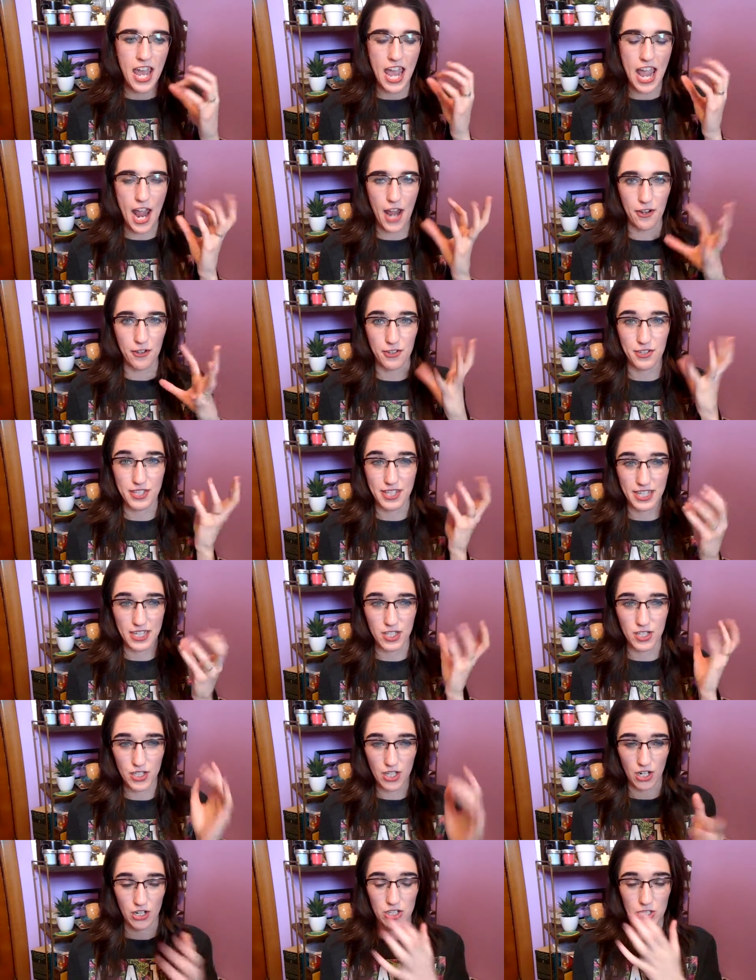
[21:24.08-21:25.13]
and your skin
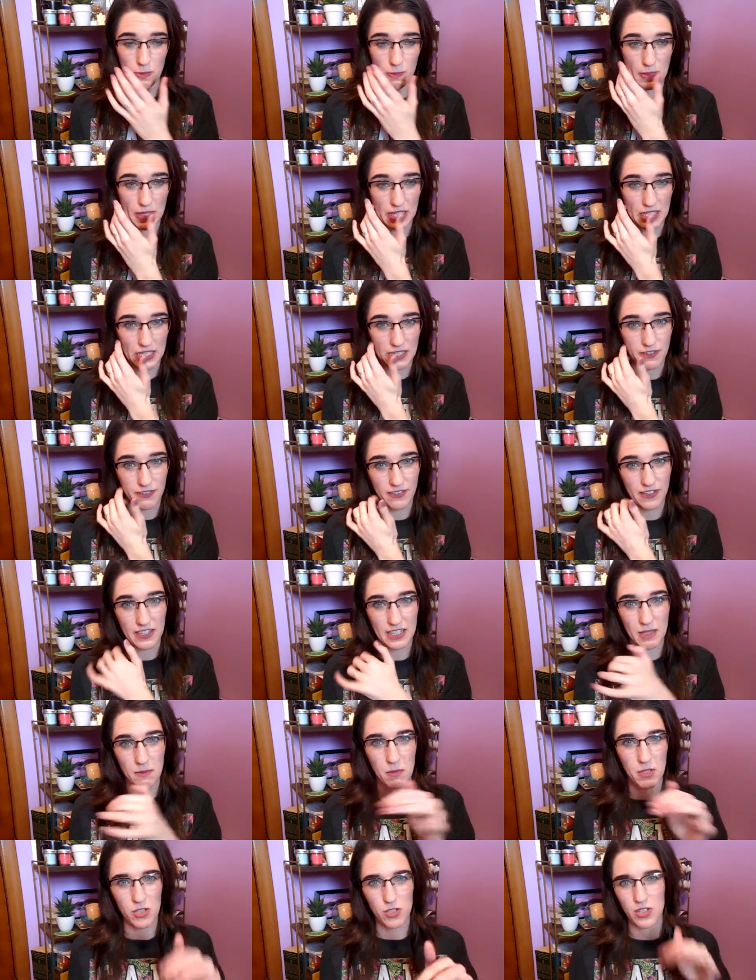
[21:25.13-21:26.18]
starts to peel and flake,
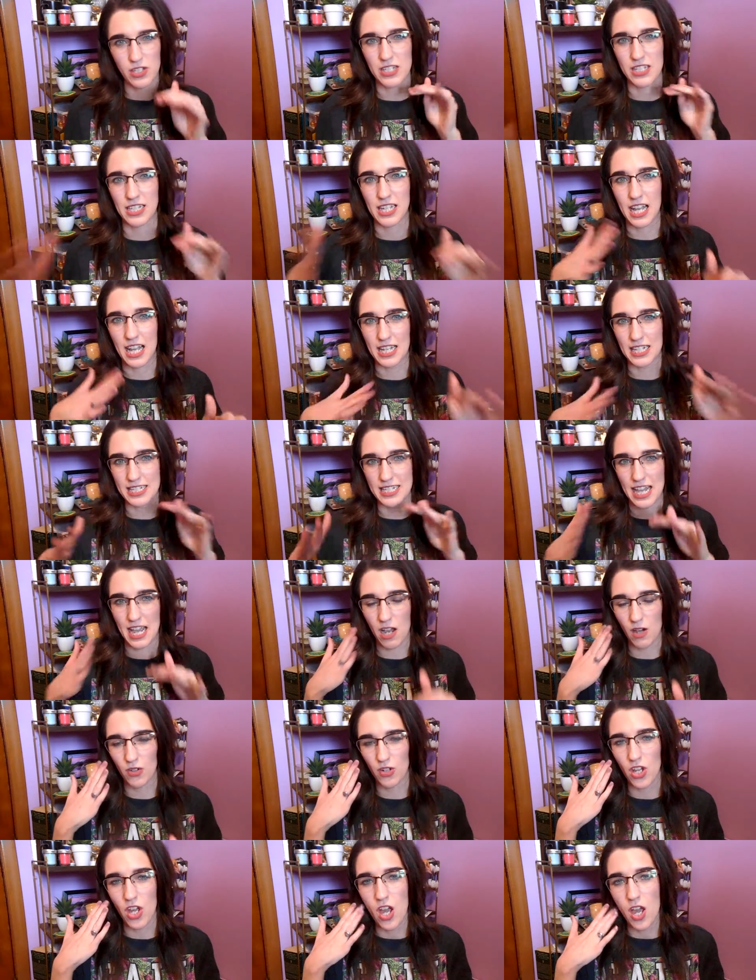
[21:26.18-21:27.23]
it means you need to cut
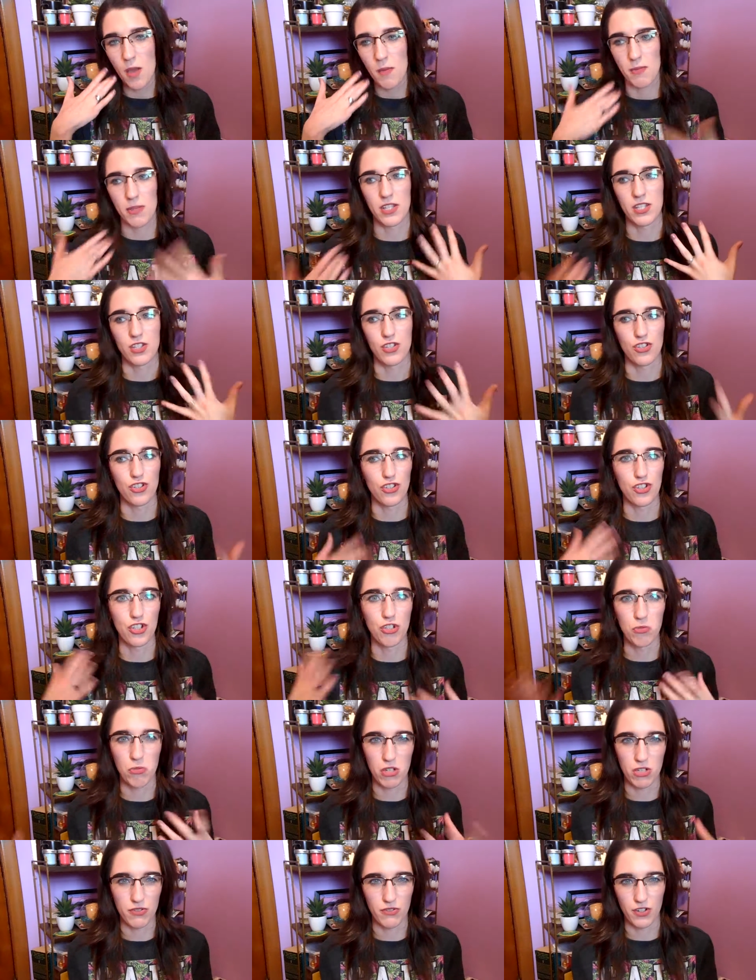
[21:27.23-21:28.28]
down because it's just too
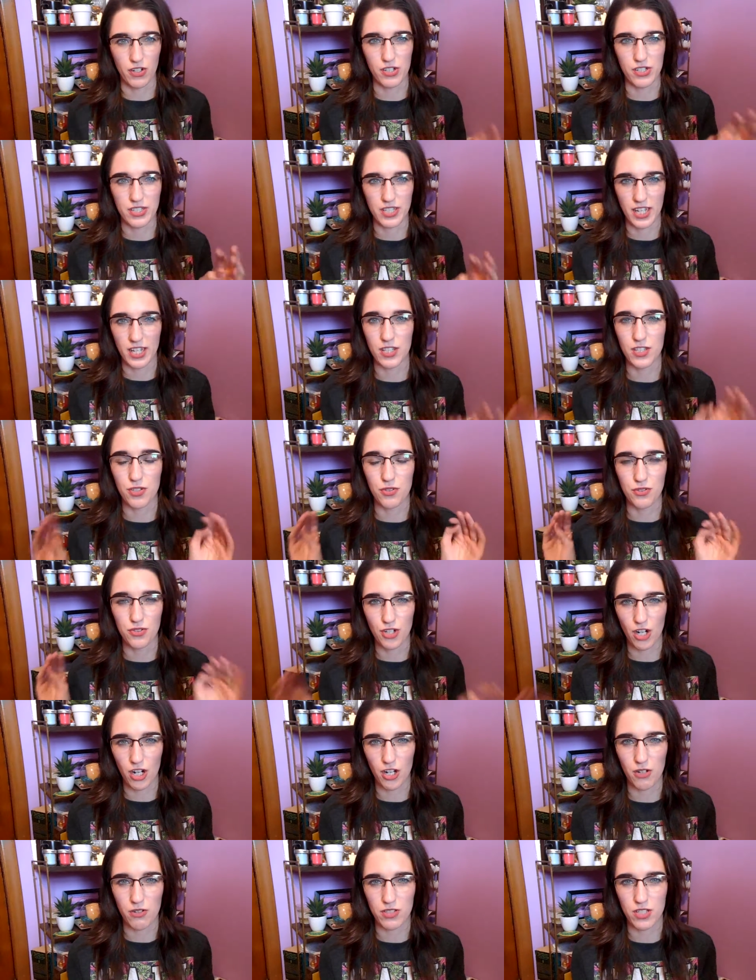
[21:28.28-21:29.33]
much for your skin. So
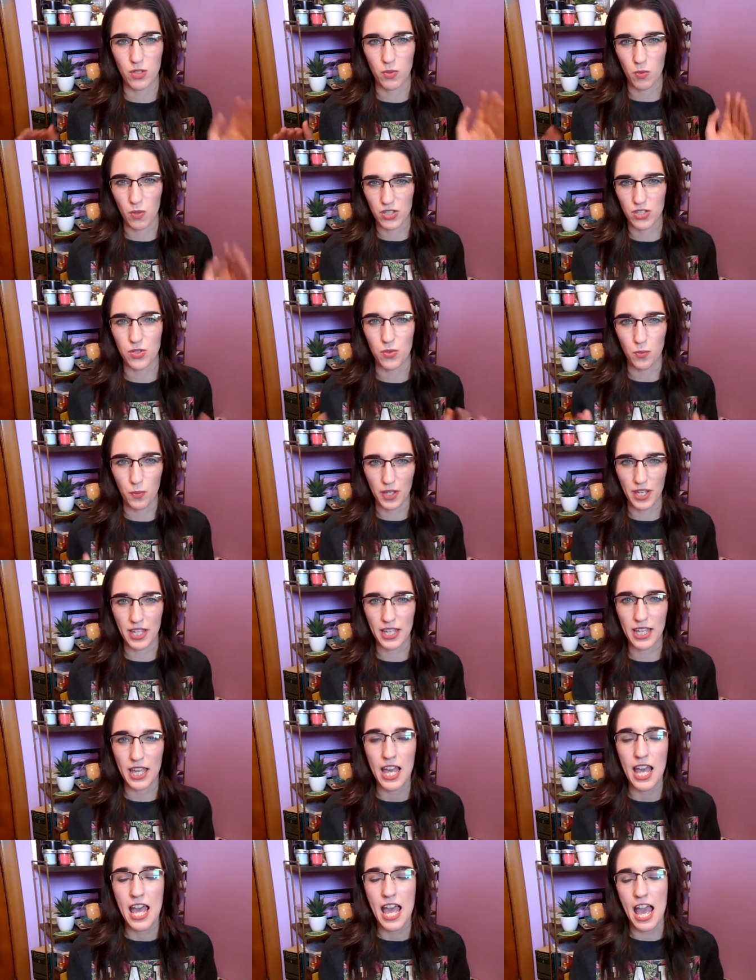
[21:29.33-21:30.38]
start using once a
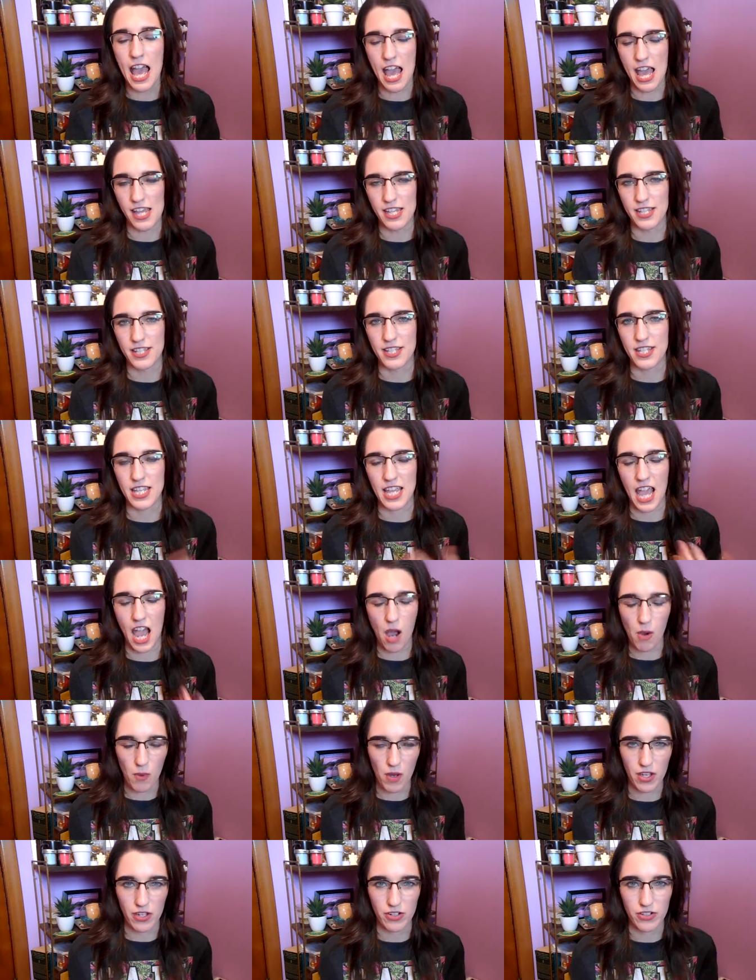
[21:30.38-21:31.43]
week and see how
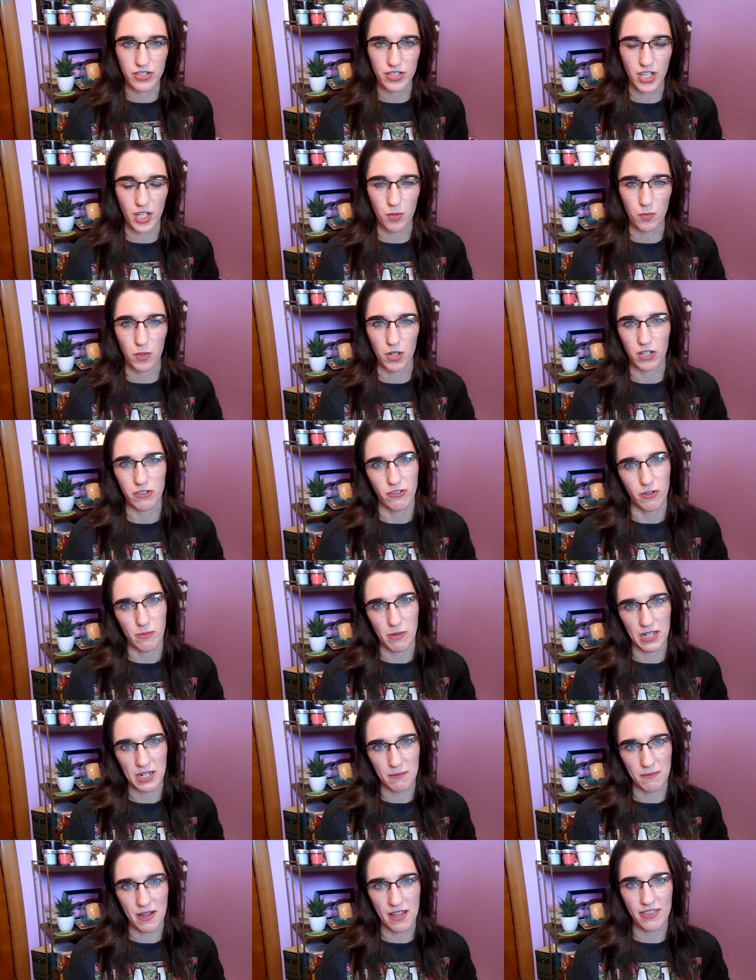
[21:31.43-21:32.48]
well your skin works for
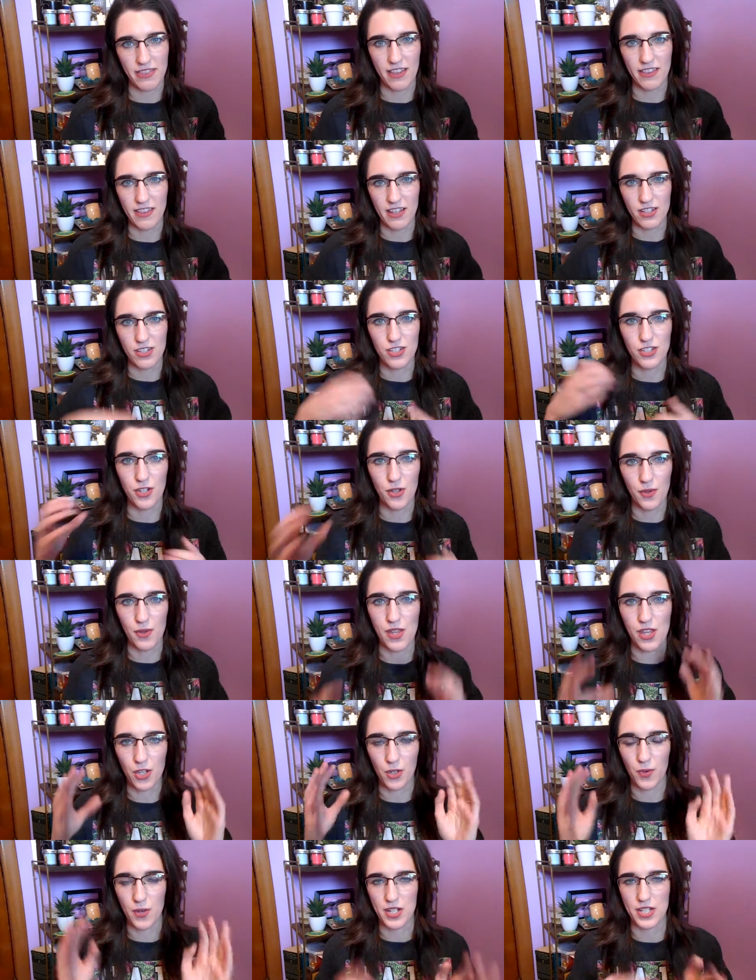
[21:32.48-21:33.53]
about a month and then slowly
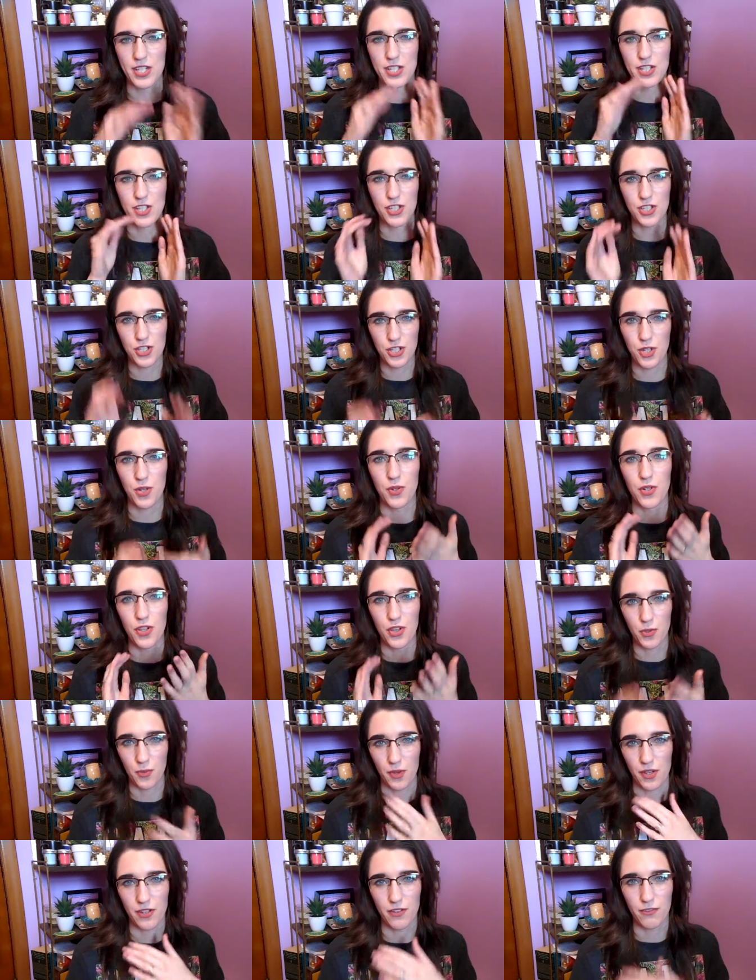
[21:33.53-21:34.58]
increase it to two to
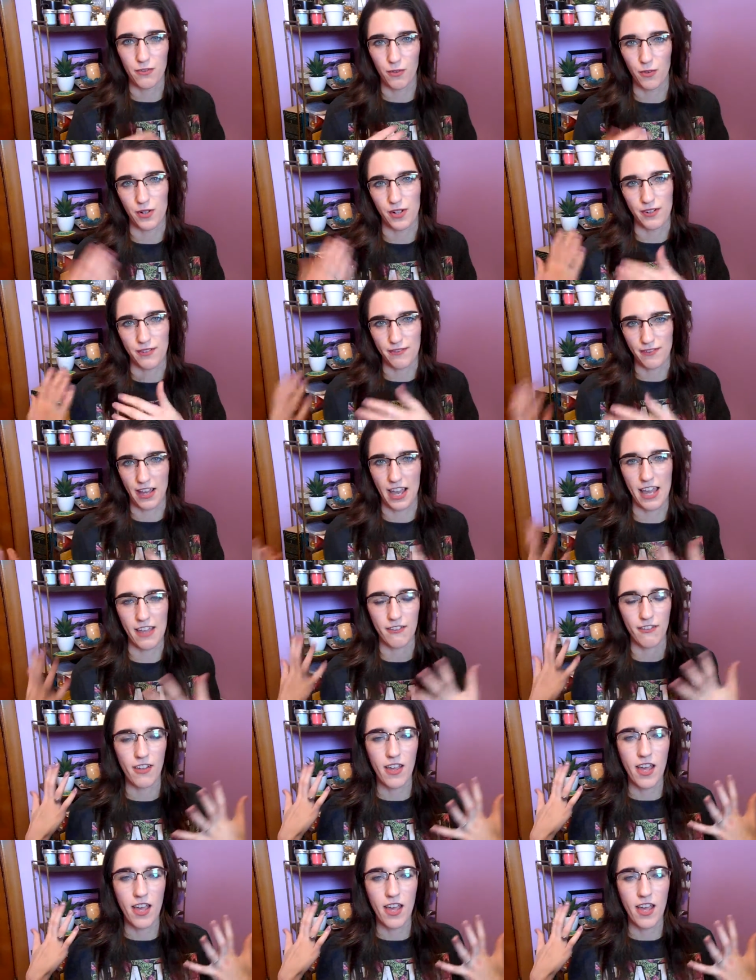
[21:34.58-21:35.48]
three to four to five.